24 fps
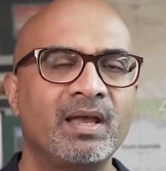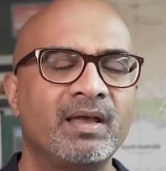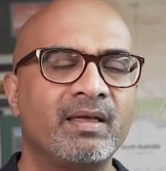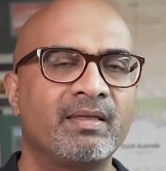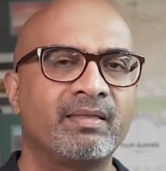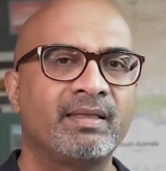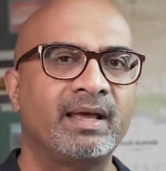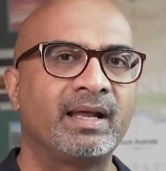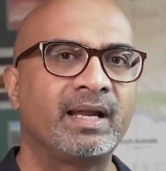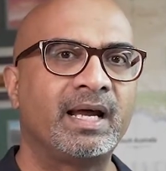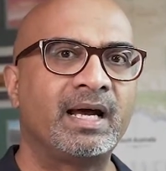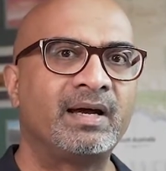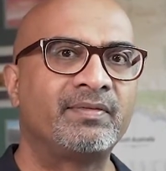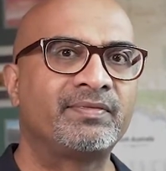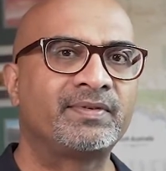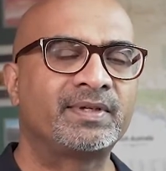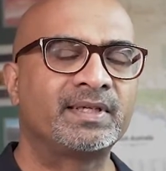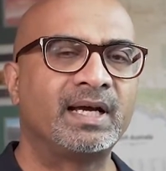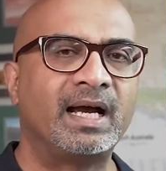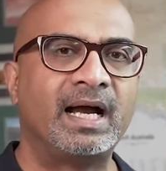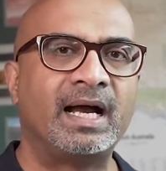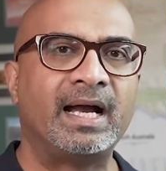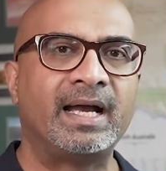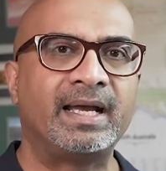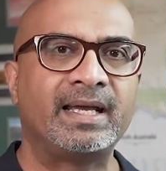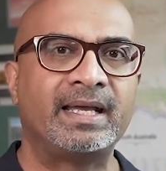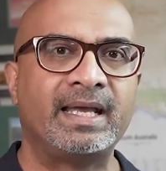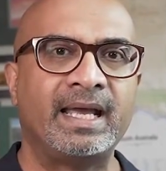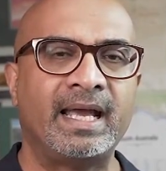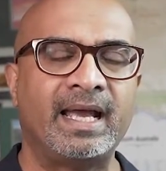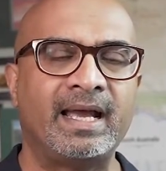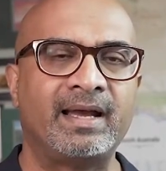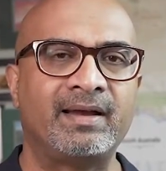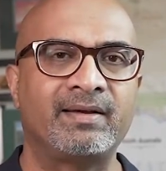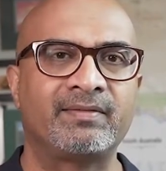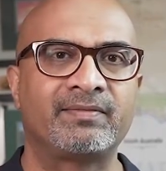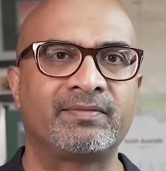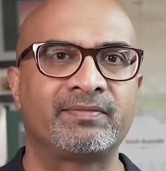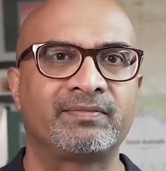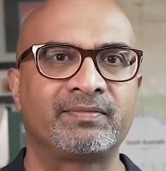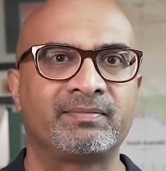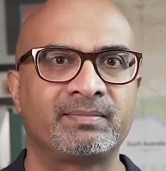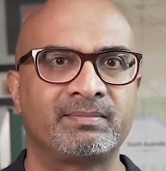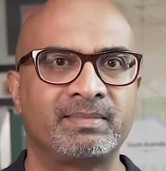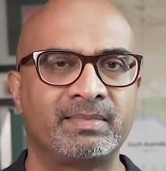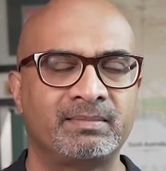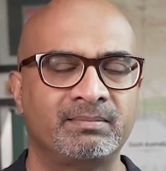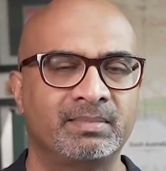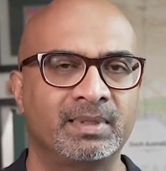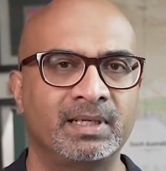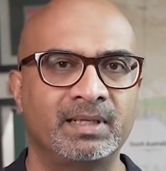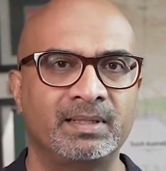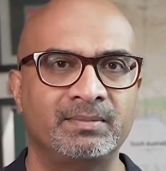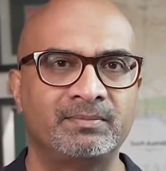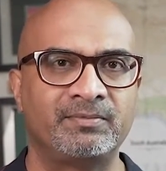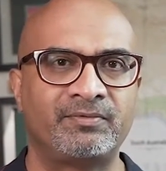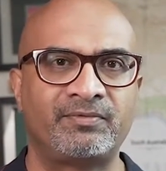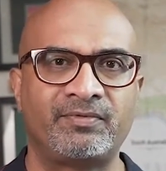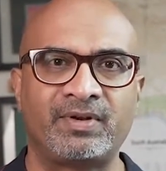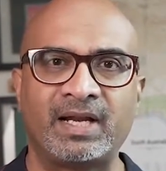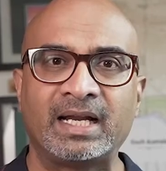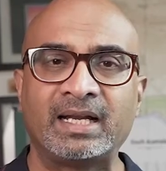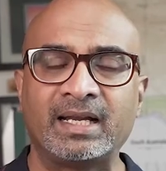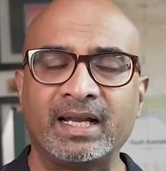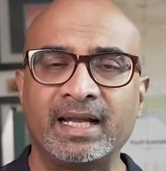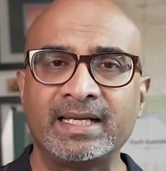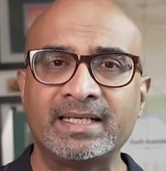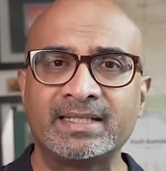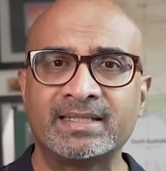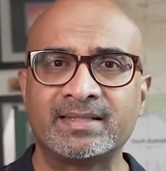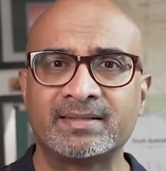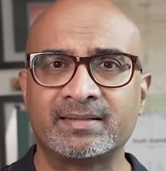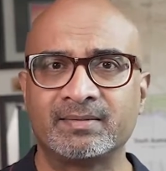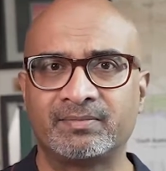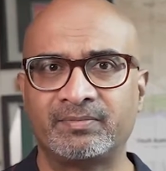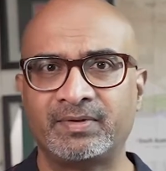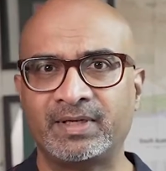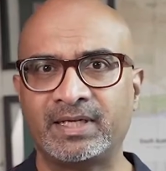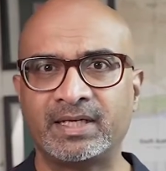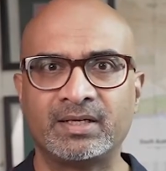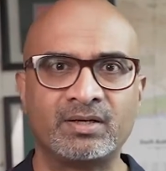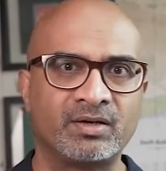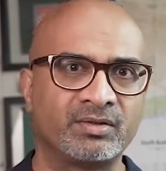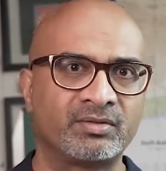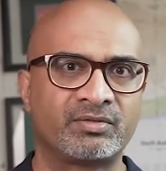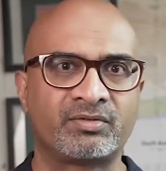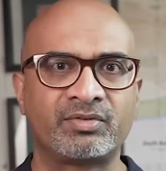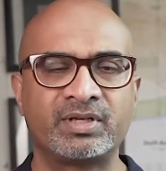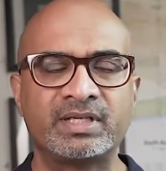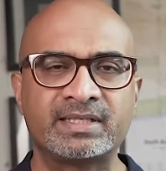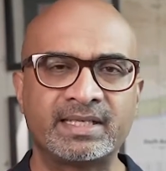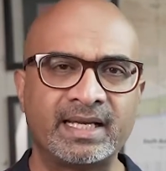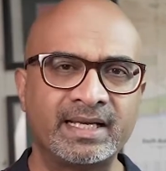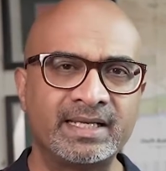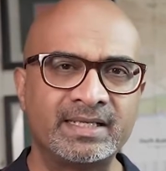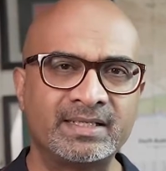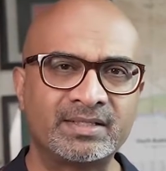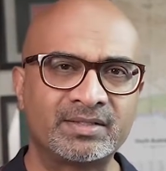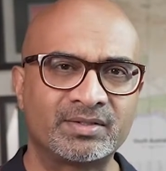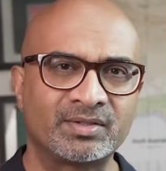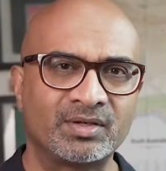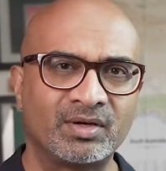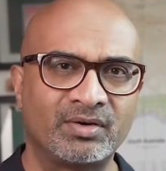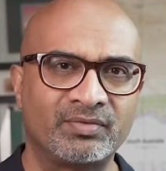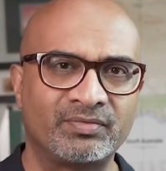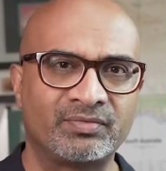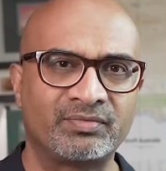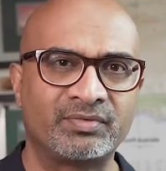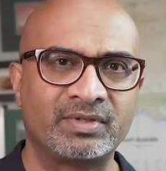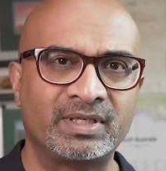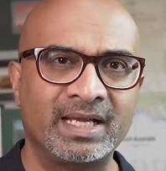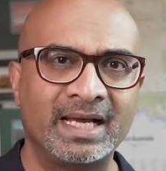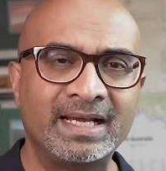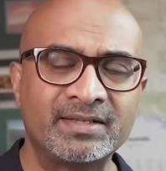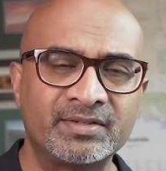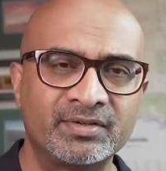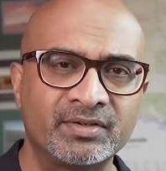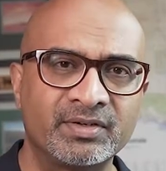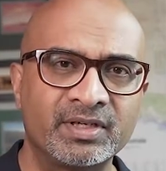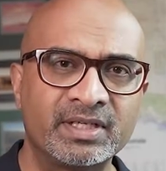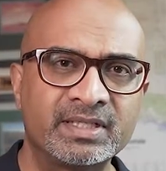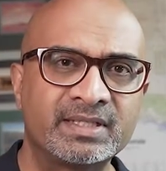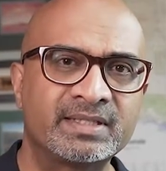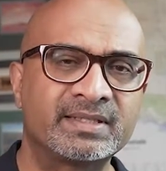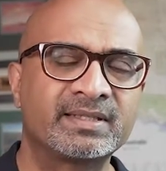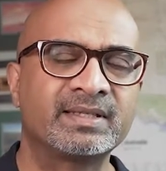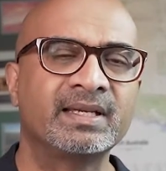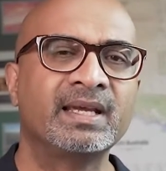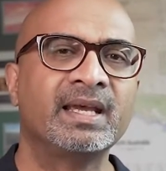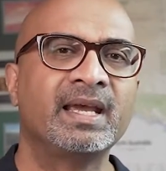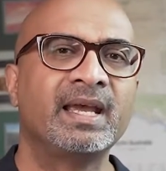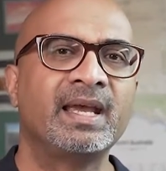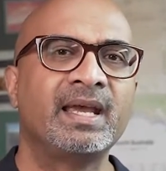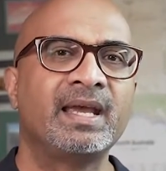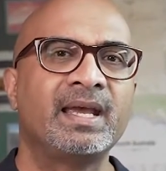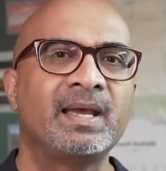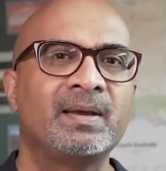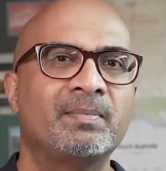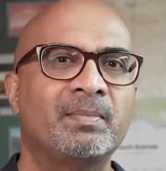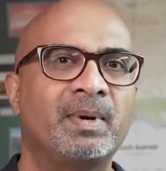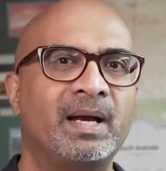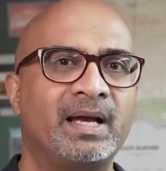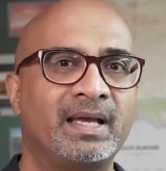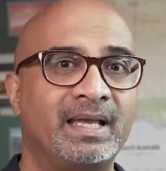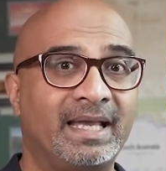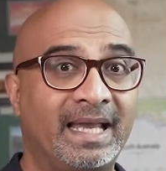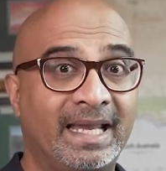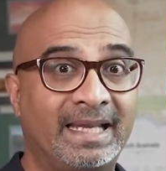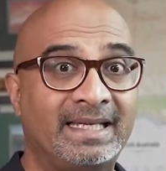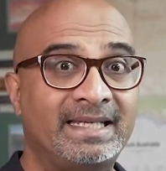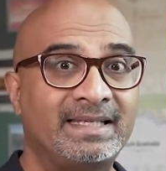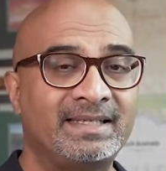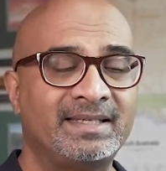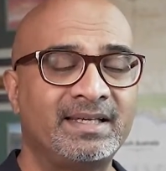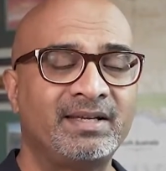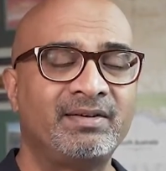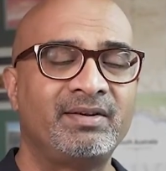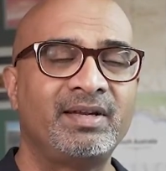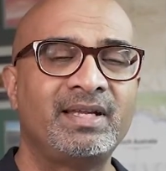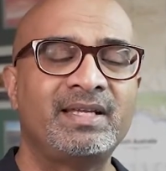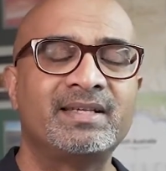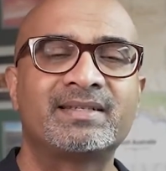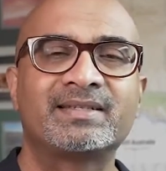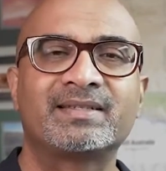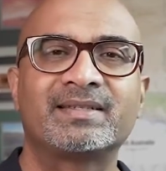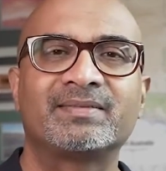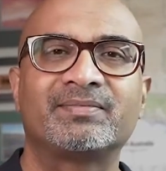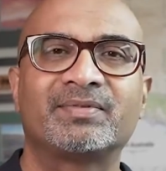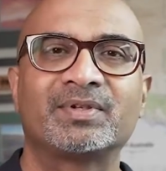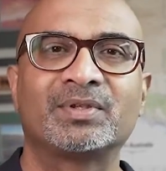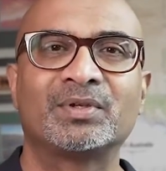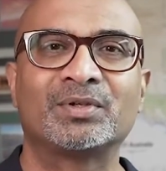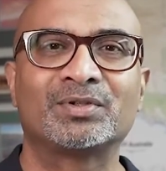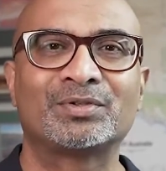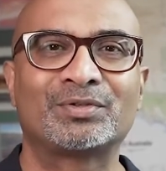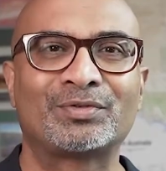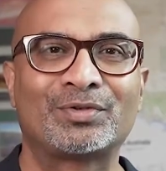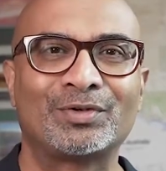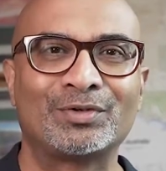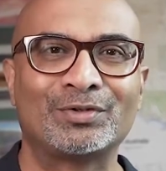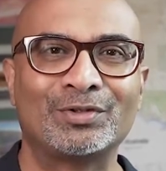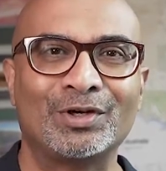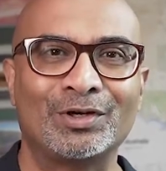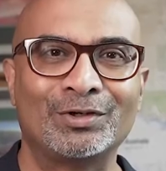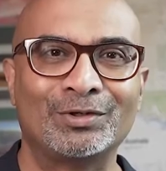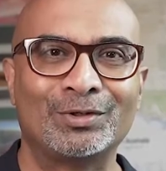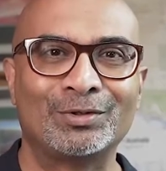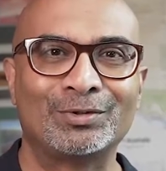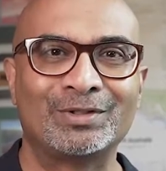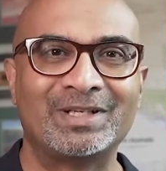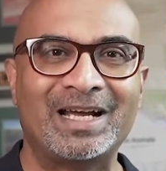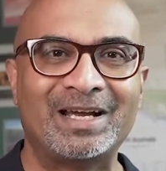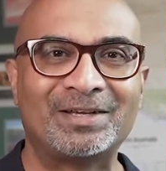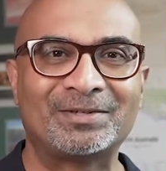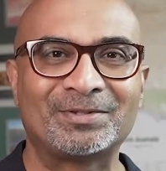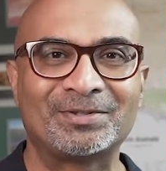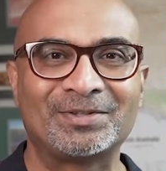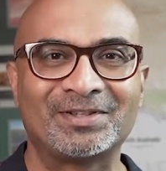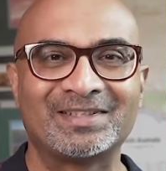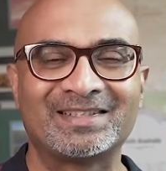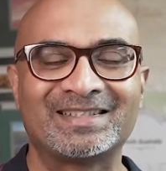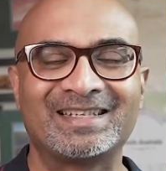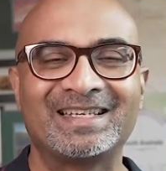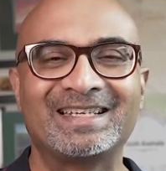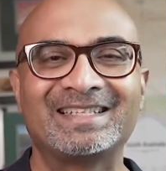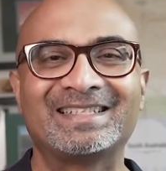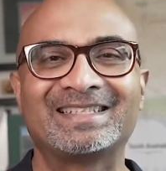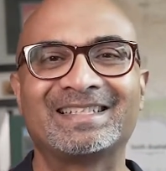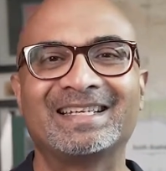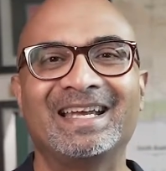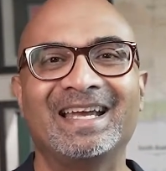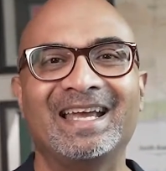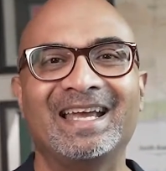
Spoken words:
Thereafter, I have floodlights fitted on 3 sides of Dicerus, my 80 series, for those of you who don't know who Dicerus is.